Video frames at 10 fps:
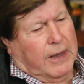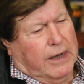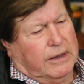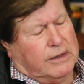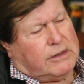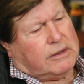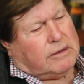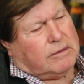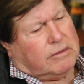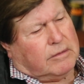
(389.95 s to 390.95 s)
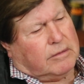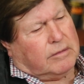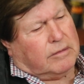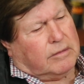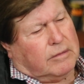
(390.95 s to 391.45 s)
at its
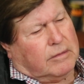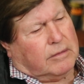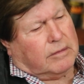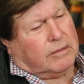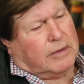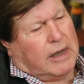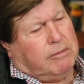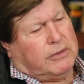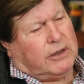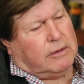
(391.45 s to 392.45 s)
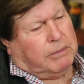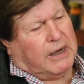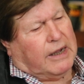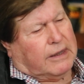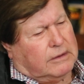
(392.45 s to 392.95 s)
Emden
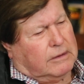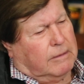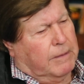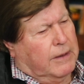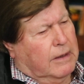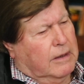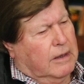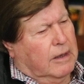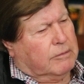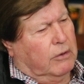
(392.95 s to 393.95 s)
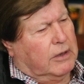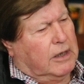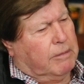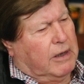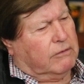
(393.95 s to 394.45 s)
plant. I'm
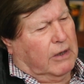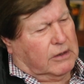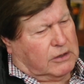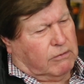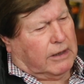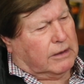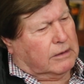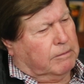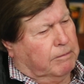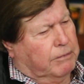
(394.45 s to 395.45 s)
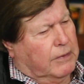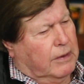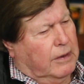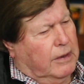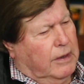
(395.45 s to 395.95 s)
talking about Volkswagen.
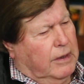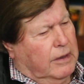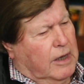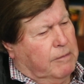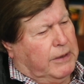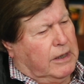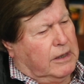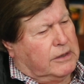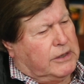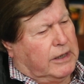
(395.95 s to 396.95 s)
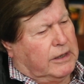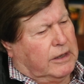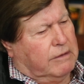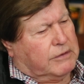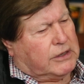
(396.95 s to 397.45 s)
Company
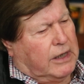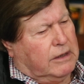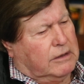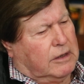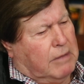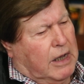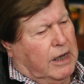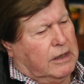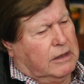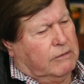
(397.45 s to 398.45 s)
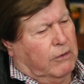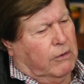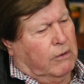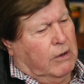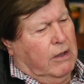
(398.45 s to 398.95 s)
executives said demand
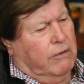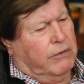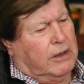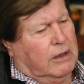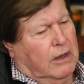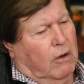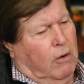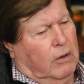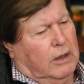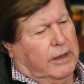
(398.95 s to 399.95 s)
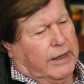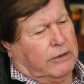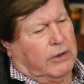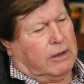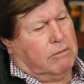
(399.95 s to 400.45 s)
for the
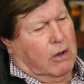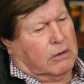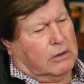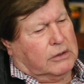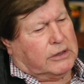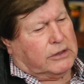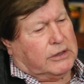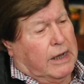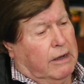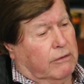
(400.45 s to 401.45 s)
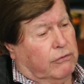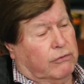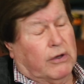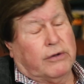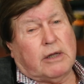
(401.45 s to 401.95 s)
all-electric models is down
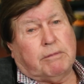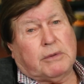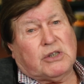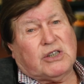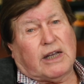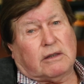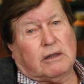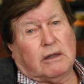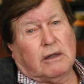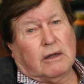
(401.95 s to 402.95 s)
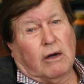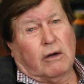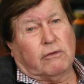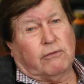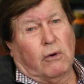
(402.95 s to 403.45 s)
30%
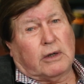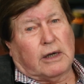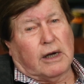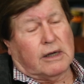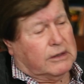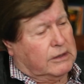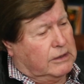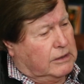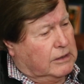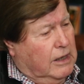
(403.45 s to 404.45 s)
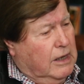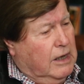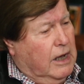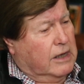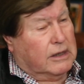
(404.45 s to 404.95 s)
on forecasts.
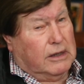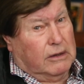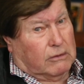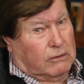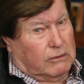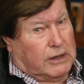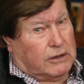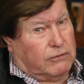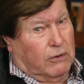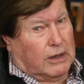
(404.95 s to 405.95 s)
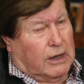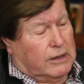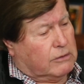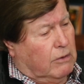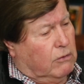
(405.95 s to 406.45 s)
I knew these
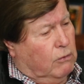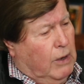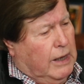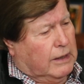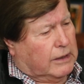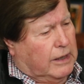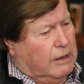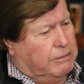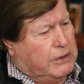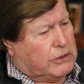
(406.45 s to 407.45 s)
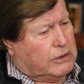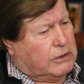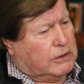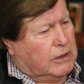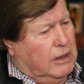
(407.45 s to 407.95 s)
forecasts were wildly
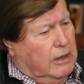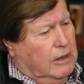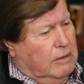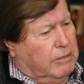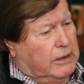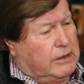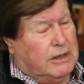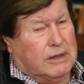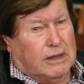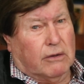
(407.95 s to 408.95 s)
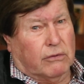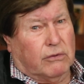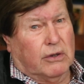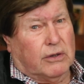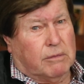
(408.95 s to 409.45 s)
ambitious, but I didn't know
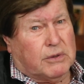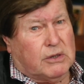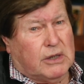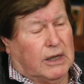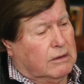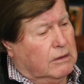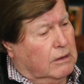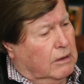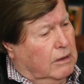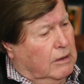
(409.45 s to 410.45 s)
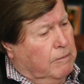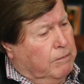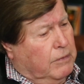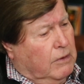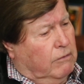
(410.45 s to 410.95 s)
30%.
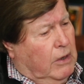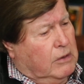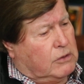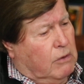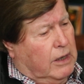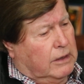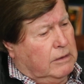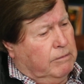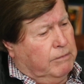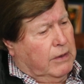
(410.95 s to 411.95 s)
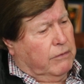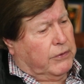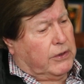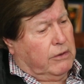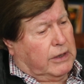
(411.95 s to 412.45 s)
Volkswagen,
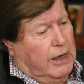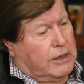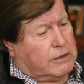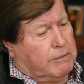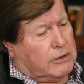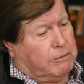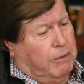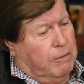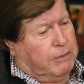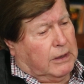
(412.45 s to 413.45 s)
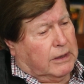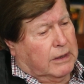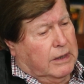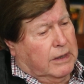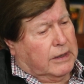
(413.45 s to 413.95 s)
the UK's most popular
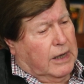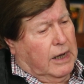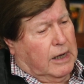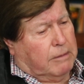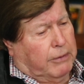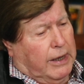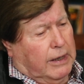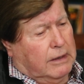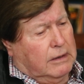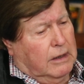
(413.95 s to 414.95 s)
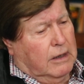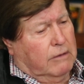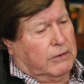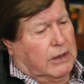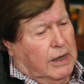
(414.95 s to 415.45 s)
car brand
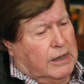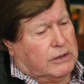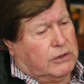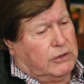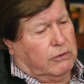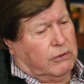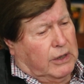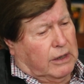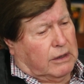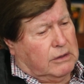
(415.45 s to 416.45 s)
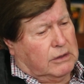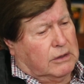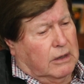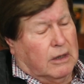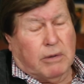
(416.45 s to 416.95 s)
for the last 2
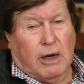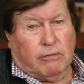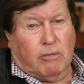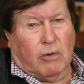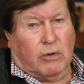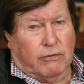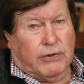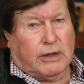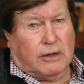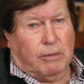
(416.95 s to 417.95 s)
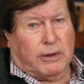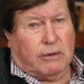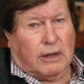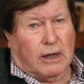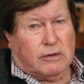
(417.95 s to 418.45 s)
years, apart from all the
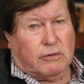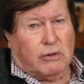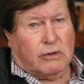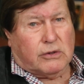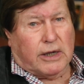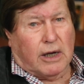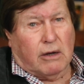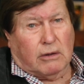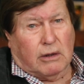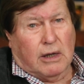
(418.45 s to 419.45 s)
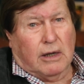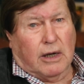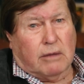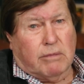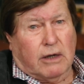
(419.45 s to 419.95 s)
VW cars, of course, they own
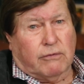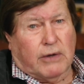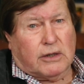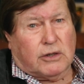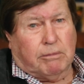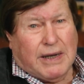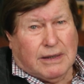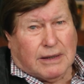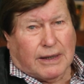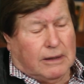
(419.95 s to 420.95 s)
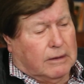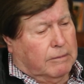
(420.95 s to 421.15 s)
and manufacture Bentley,